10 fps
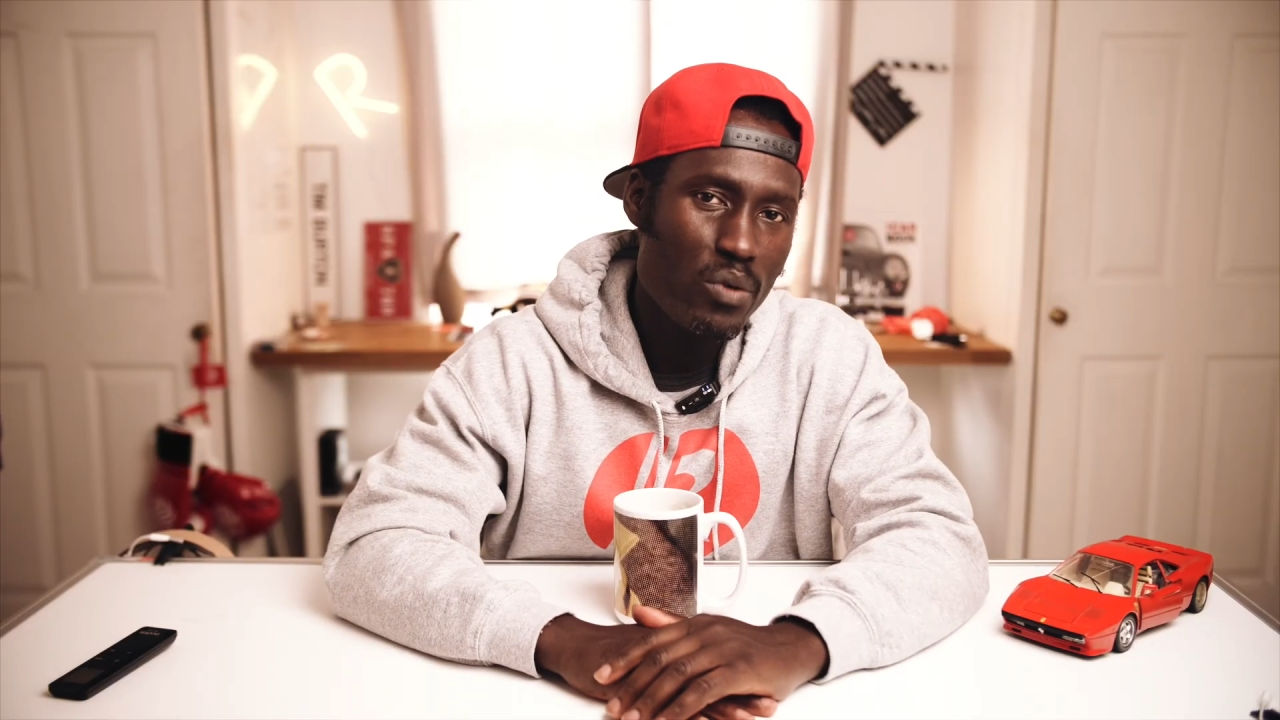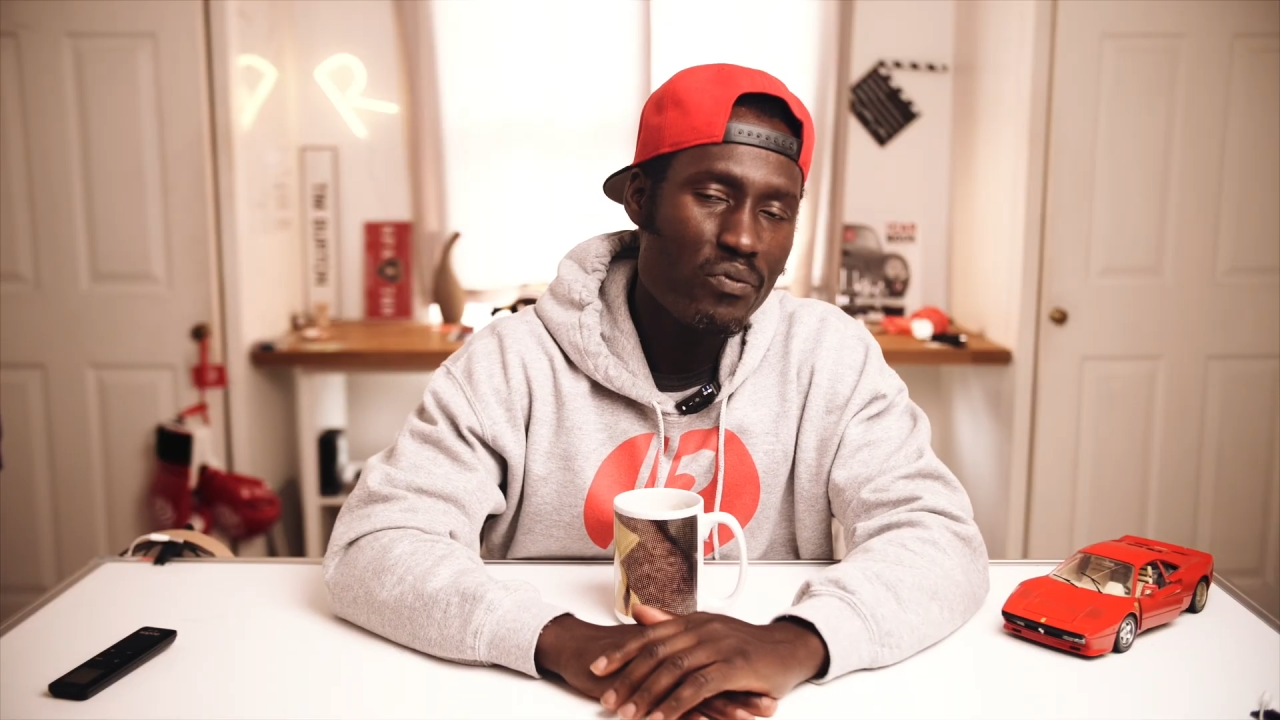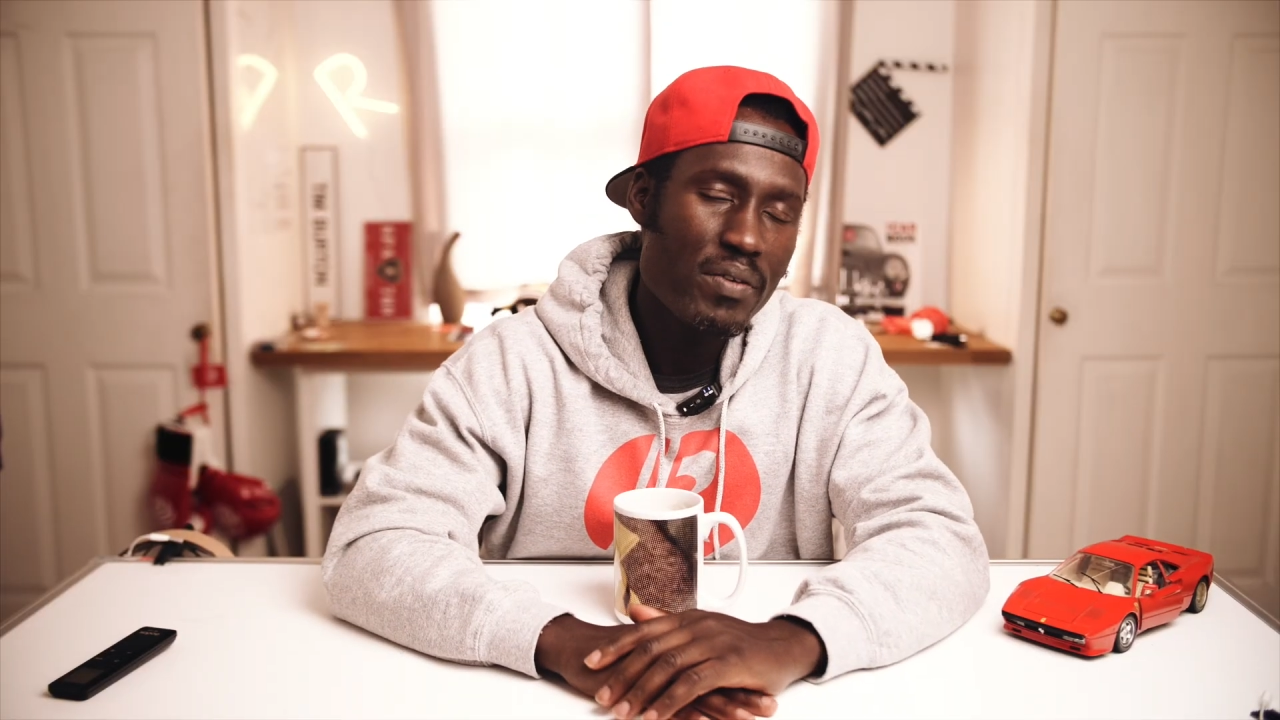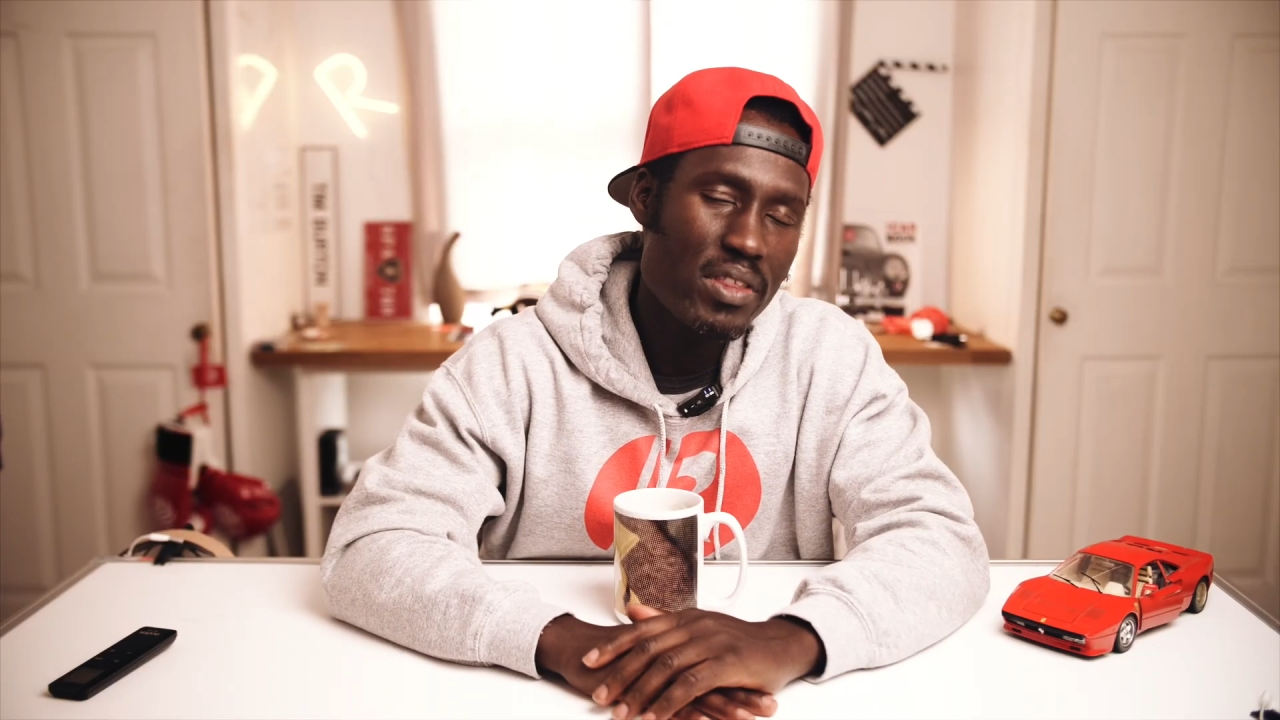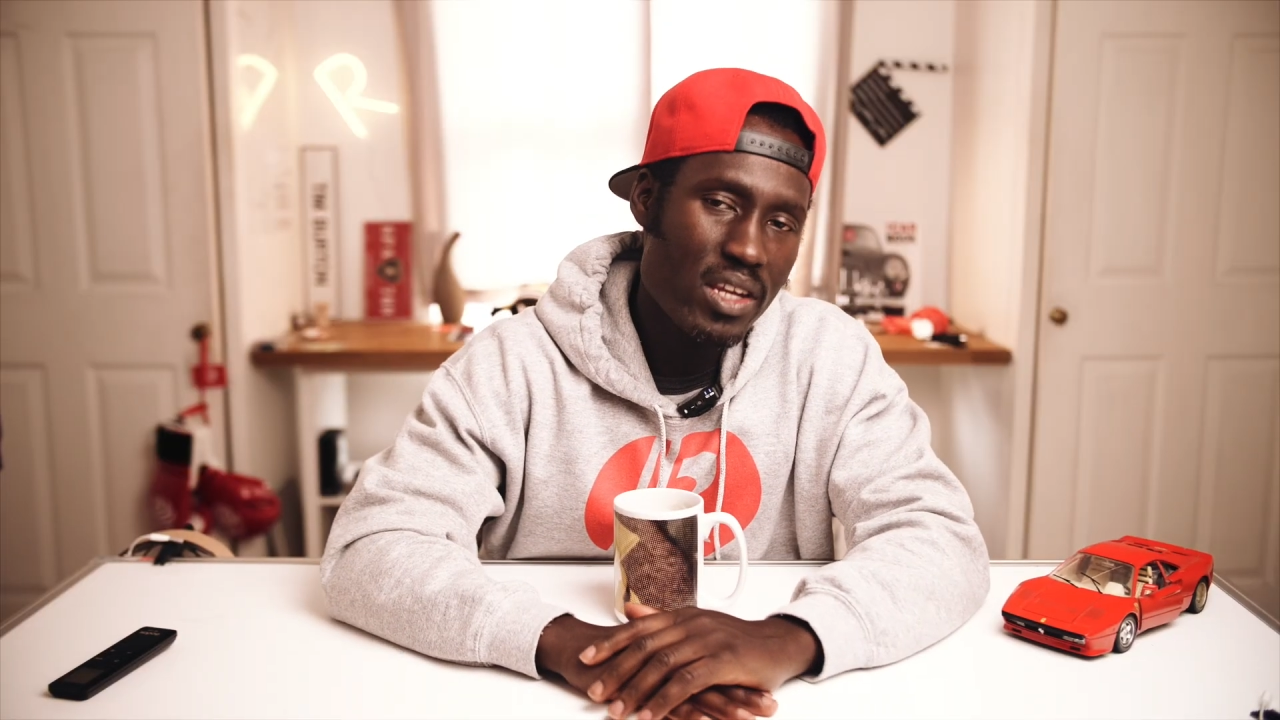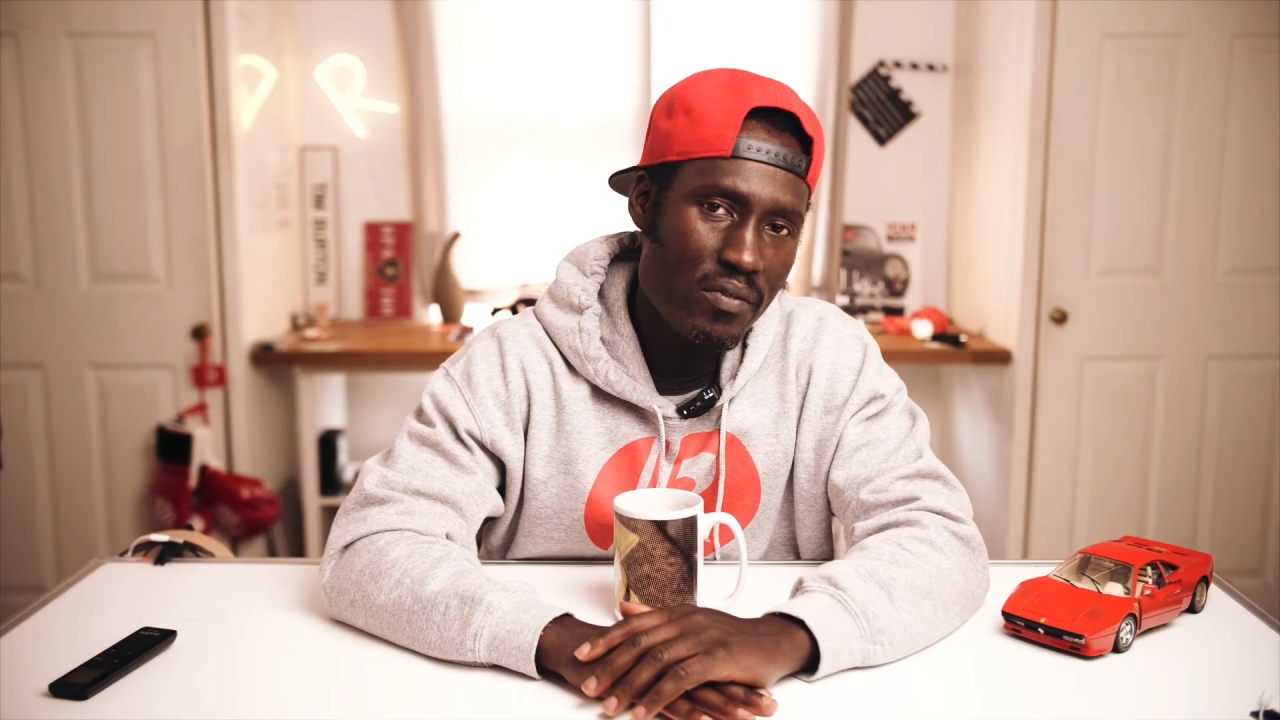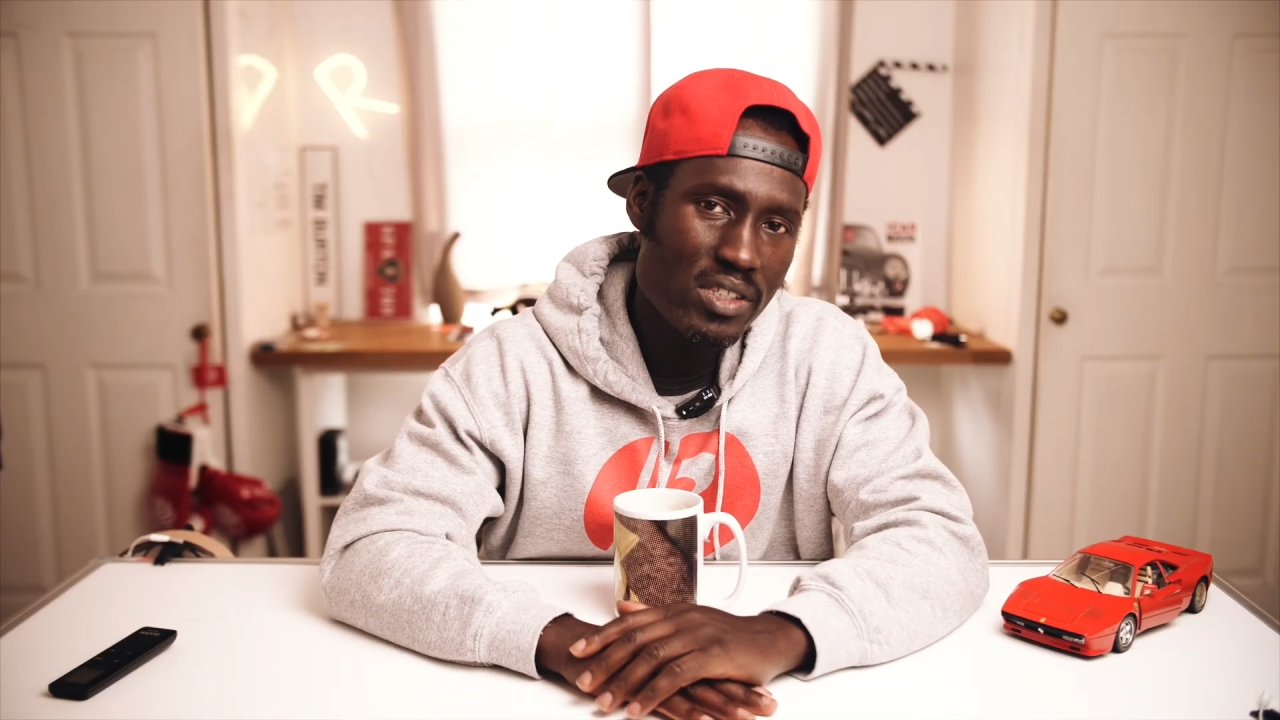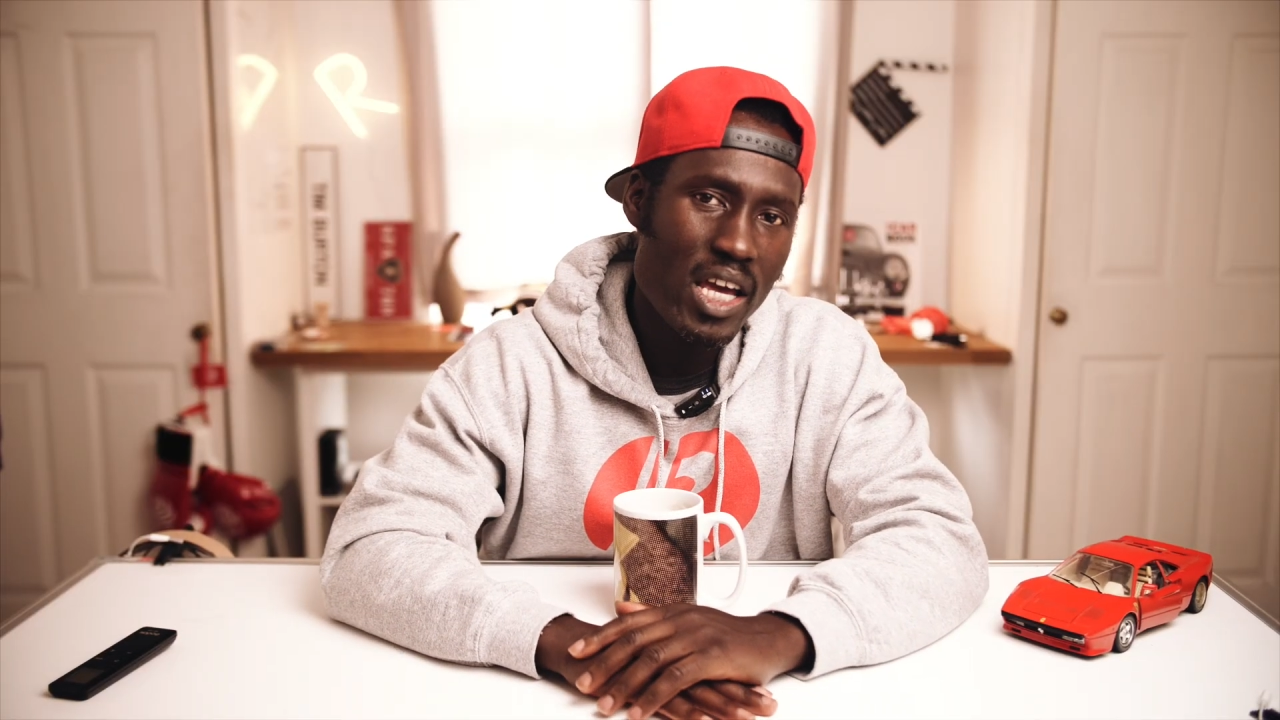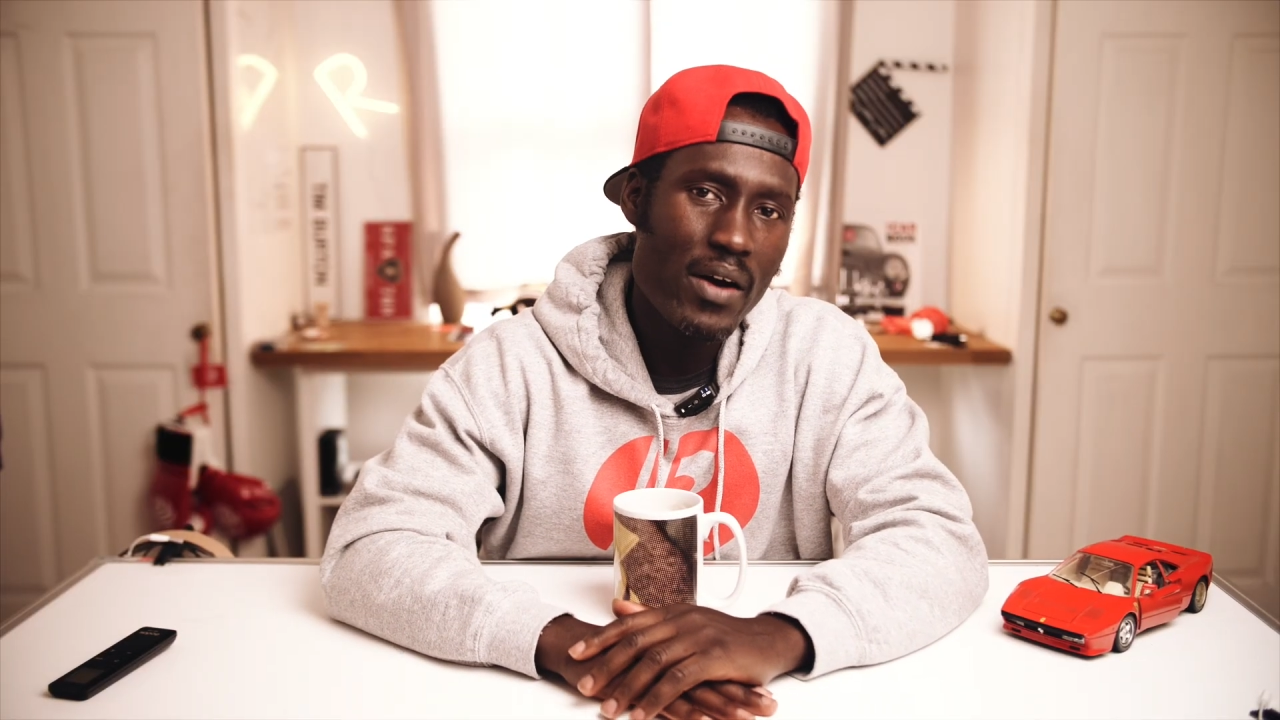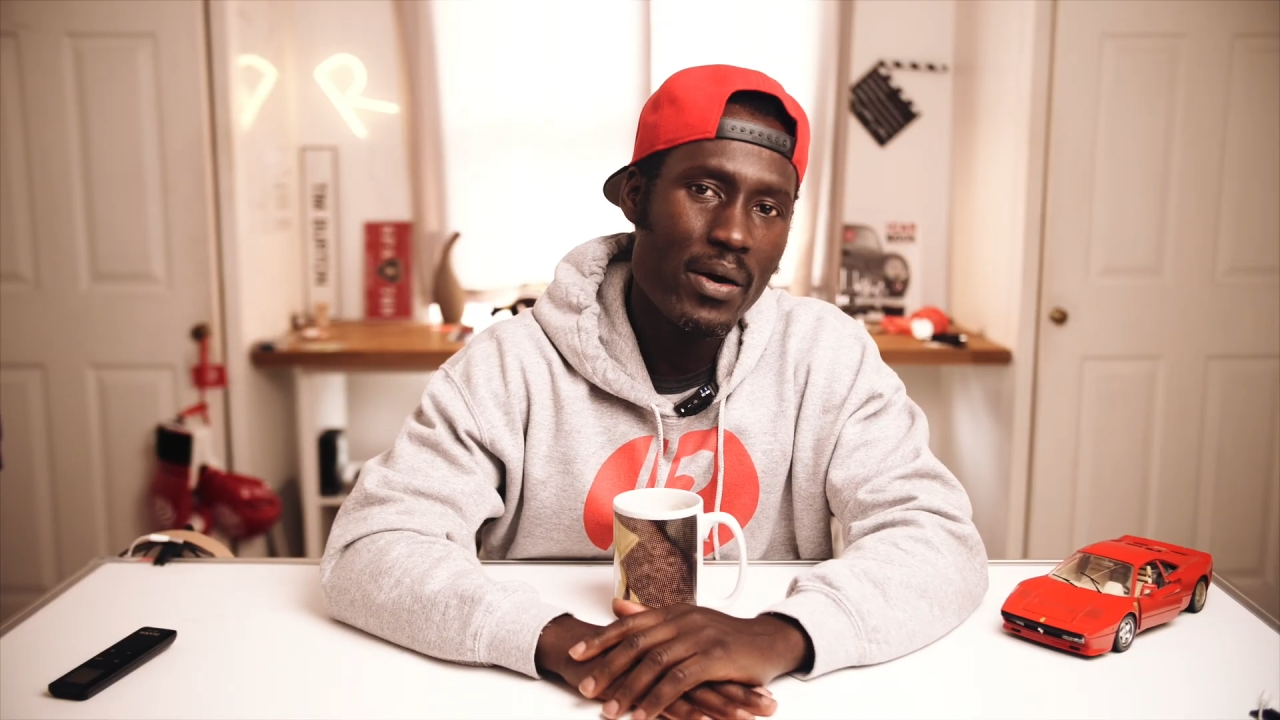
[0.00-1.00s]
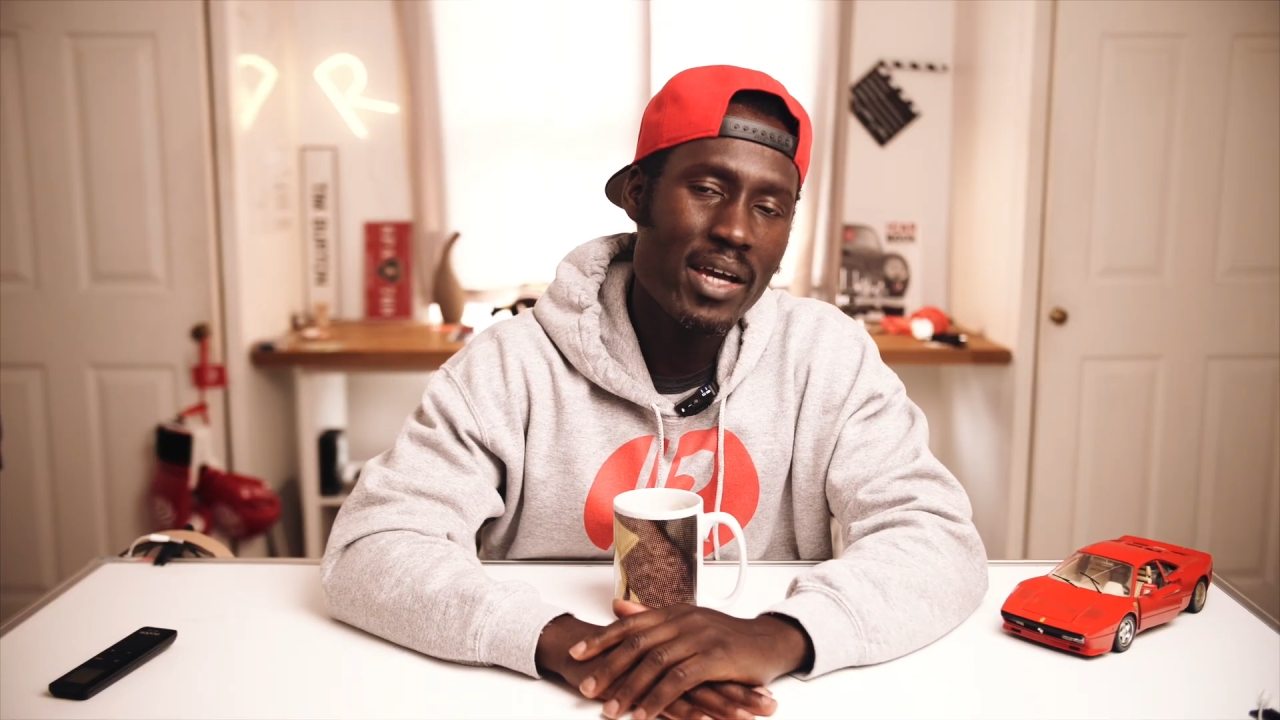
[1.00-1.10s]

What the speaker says: 50th Anniversario